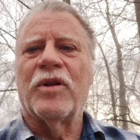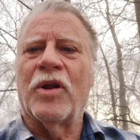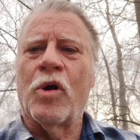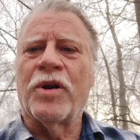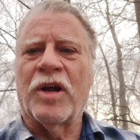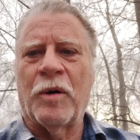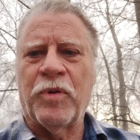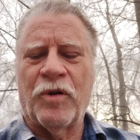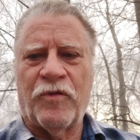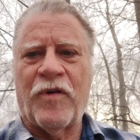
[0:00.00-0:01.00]
in order to
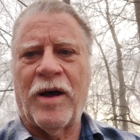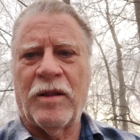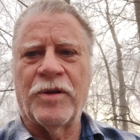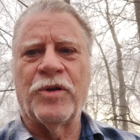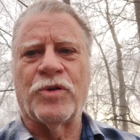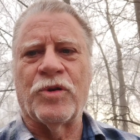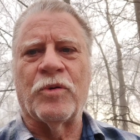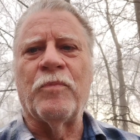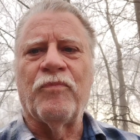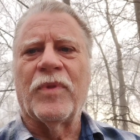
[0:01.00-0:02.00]
upload a file on
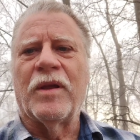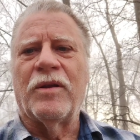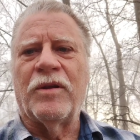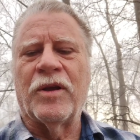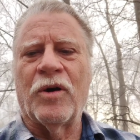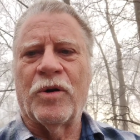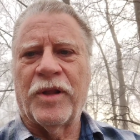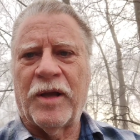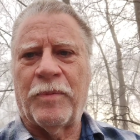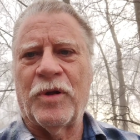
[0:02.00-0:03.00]
YouTube, you go to
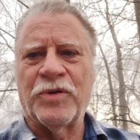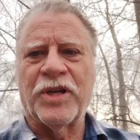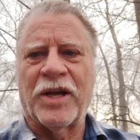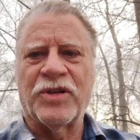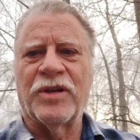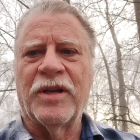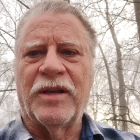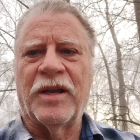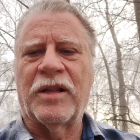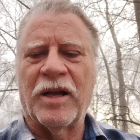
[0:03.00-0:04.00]
the upload section,
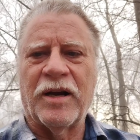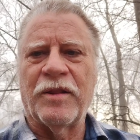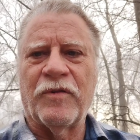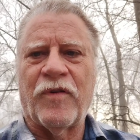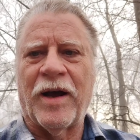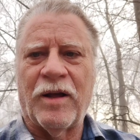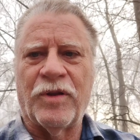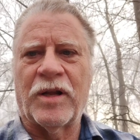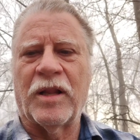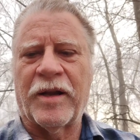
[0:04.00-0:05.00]
you click on the file,
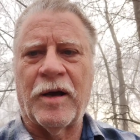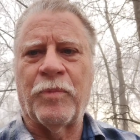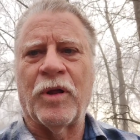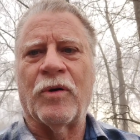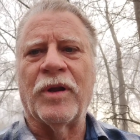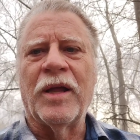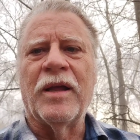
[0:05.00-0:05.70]
you click upload.